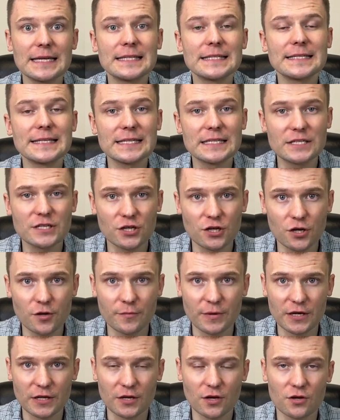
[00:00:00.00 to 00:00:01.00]

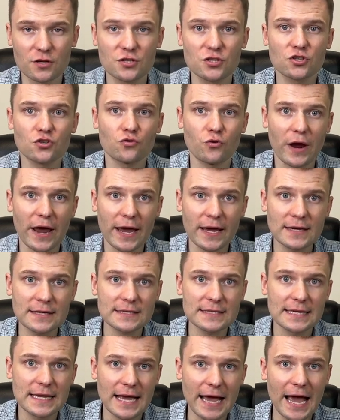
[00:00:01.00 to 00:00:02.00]
determine your
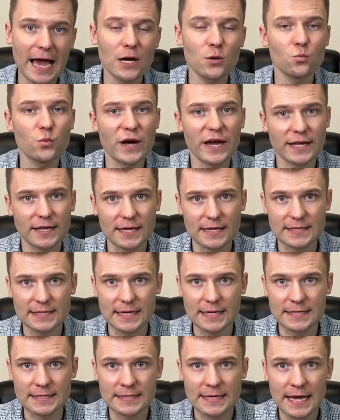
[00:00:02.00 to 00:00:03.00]
strengths and
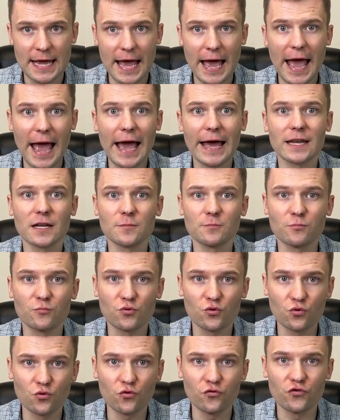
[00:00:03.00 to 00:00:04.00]
weaknesses, and
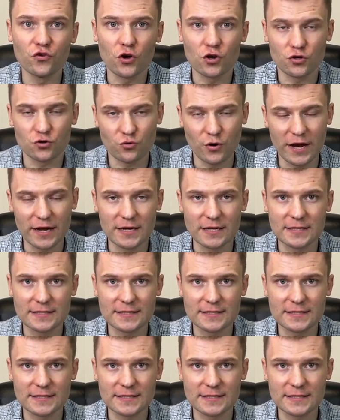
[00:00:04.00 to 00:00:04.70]
improve your trading